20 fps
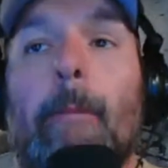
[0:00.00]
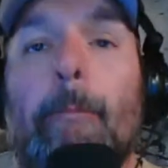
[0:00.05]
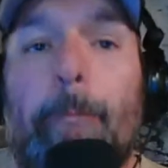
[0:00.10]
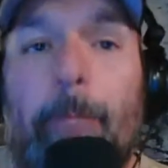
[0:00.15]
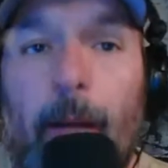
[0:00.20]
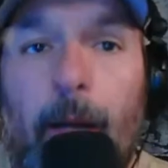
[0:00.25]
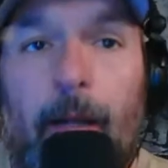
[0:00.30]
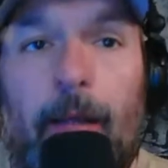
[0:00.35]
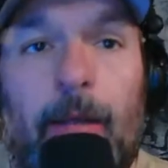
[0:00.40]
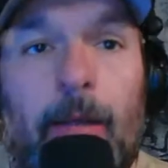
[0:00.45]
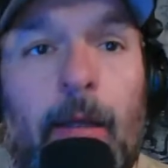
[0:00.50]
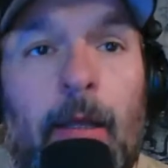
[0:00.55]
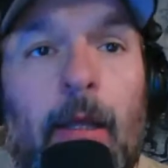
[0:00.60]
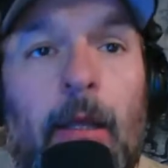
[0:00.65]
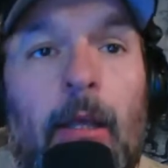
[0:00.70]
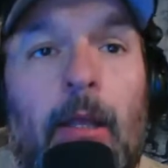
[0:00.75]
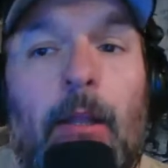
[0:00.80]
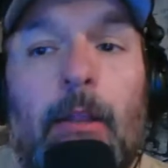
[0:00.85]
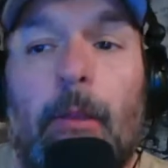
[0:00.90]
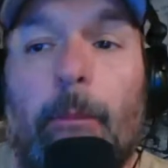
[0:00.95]
But
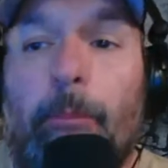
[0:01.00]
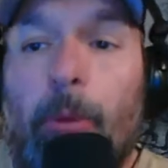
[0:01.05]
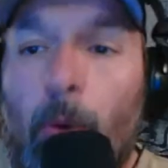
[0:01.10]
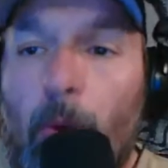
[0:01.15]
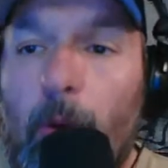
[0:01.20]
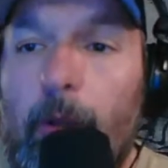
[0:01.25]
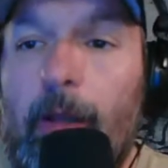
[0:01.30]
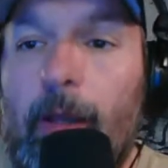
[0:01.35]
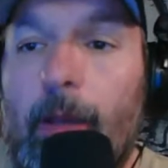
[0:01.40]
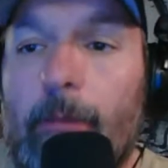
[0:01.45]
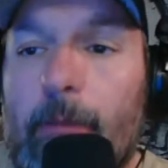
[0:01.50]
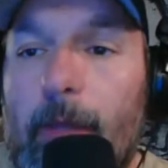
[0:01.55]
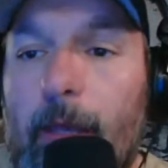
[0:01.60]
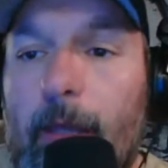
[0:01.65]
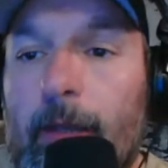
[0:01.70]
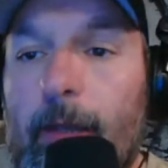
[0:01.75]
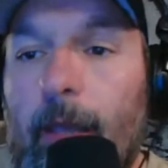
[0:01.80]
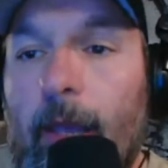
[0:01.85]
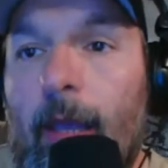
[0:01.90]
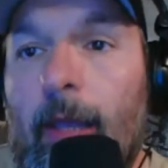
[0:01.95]
the point I'm
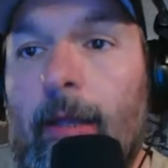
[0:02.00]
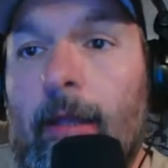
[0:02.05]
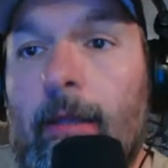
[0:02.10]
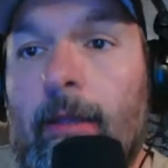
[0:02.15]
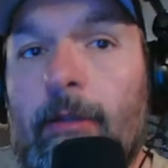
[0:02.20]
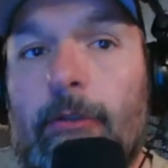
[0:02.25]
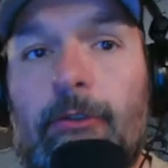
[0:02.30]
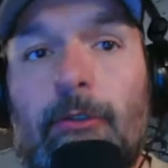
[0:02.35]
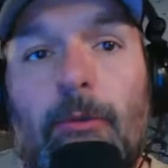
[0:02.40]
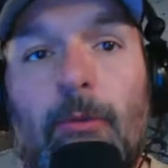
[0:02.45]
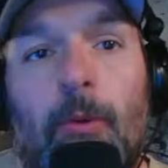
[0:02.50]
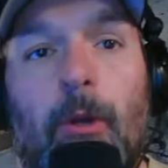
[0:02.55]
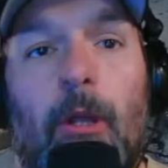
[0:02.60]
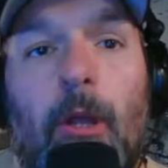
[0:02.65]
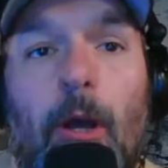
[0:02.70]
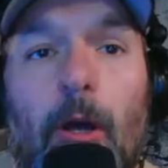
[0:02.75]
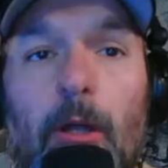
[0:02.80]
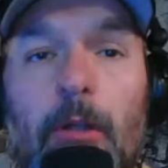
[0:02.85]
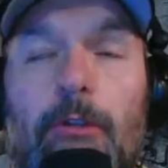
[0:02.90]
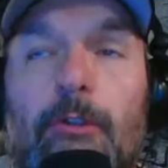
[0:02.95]
getting at is we
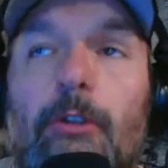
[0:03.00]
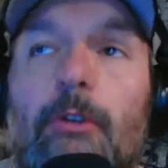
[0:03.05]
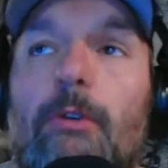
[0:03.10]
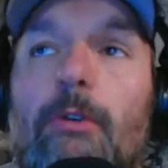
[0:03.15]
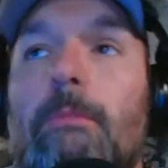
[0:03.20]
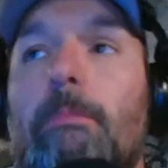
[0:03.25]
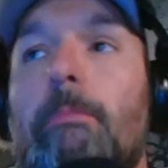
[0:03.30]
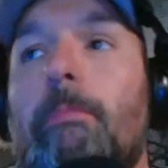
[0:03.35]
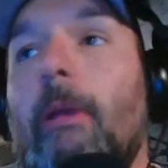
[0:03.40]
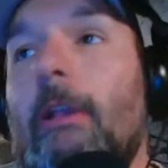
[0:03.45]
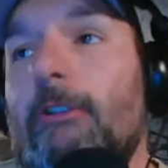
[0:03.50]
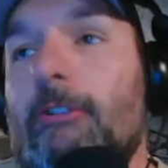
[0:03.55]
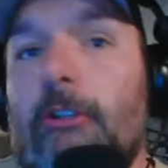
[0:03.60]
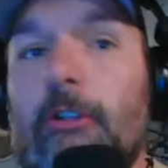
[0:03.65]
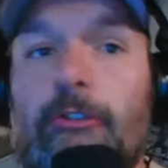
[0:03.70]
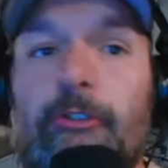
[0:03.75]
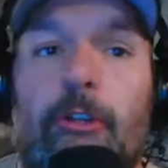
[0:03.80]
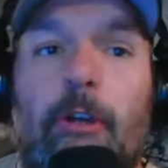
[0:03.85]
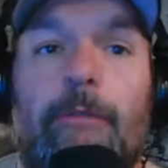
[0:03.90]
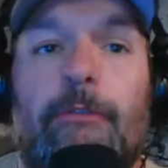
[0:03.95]
all do
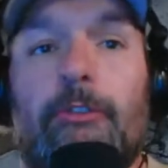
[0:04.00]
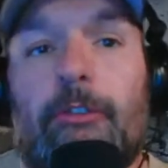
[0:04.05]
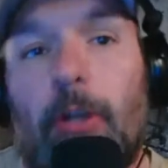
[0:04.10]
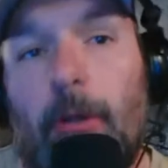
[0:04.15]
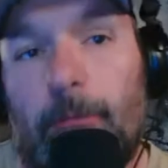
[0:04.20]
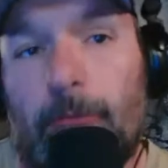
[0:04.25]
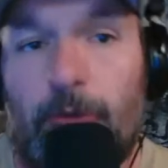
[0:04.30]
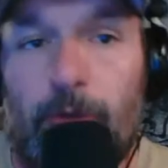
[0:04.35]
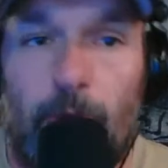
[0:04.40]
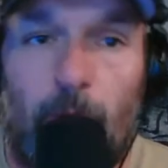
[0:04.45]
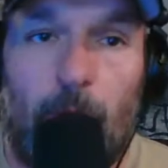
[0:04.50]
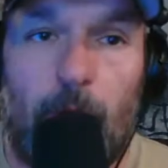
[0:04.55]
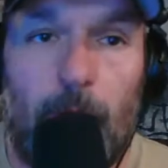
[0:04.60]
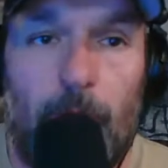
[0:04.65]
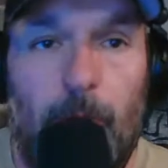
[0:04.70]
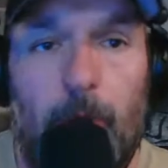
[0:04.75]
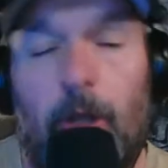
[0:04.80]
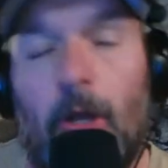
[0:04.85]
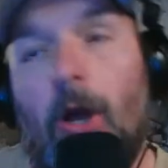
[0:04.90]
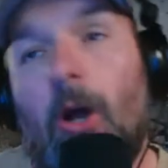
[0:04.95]
business of some
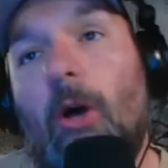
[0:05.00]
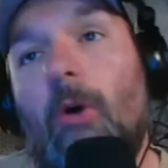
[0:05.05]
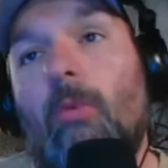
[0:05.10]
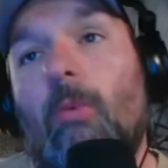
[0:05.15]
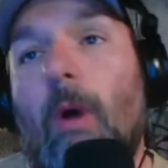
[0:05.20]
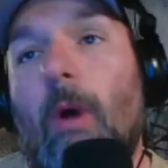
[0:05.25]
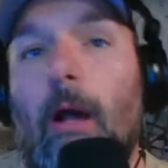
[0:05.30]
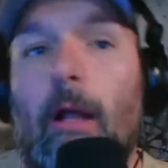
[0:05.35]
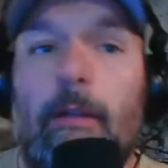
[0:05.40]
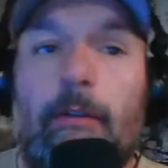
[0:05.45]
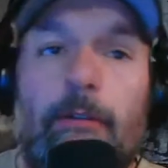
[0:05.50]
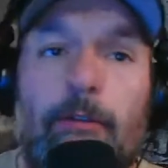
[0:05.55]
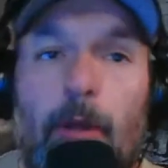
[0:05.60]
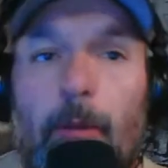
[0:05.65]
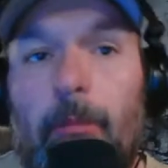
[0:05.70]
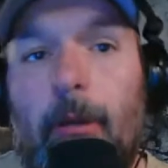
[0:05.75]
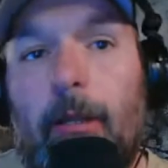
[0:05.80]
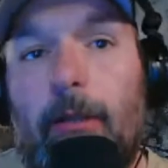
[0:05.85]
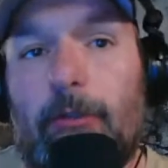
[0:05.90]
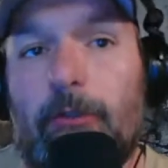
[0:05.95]
sort. We all want
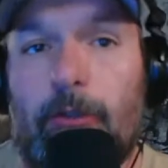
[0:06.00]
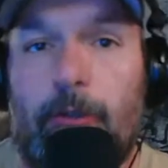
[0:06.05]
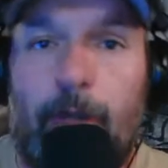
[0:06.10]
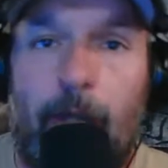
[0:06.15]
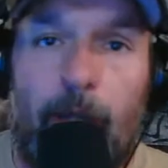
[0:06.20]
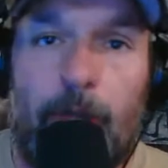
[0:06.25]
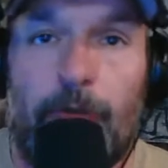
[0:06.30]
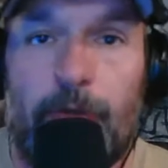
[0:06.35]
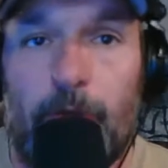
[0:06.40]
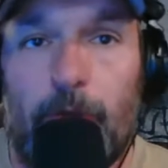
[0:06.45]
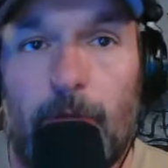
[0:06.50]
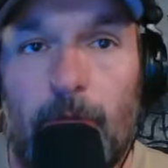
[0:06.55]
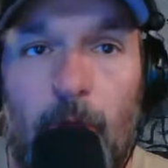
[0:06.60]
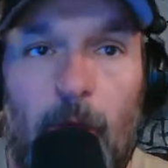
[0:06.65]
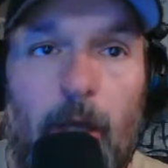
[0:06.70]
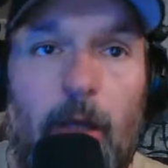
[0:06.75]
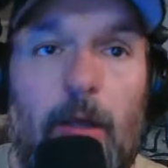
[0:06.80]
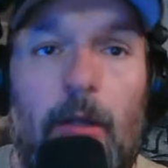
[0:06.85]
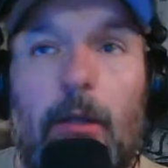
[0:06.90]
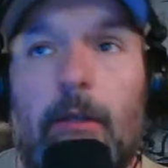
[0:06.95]
somebody's attention,
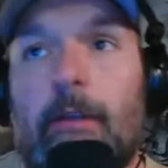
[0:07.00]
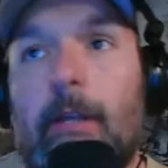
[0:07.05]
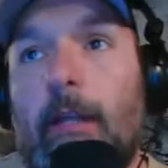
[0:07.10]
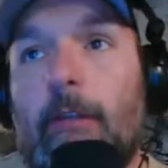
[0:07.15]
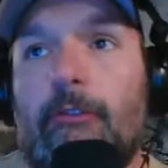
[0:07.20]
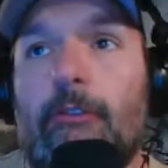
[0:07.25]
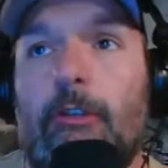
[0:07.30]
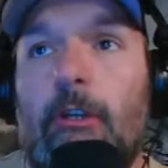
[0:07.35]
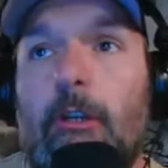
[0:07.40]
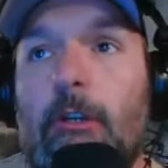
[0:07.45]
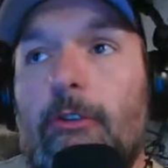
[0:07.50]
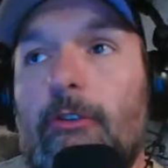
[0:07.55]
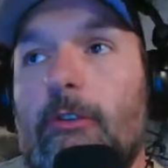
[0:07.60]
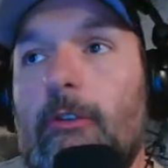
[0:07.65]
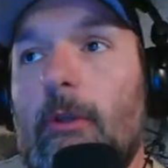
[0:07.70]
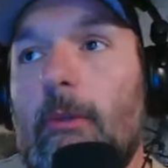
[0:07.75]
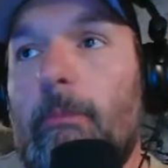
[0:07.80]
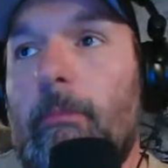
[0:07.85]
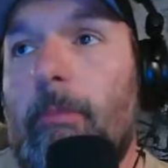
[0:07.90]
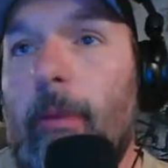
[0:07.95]
right? Attention is
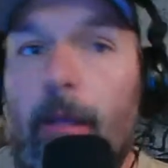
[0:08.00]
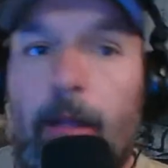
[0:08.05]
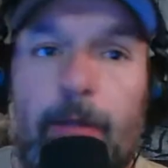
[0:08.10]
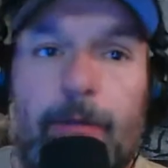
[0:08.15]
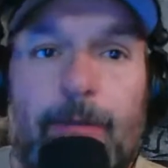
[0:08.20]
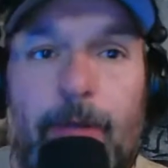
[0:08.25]
the biggest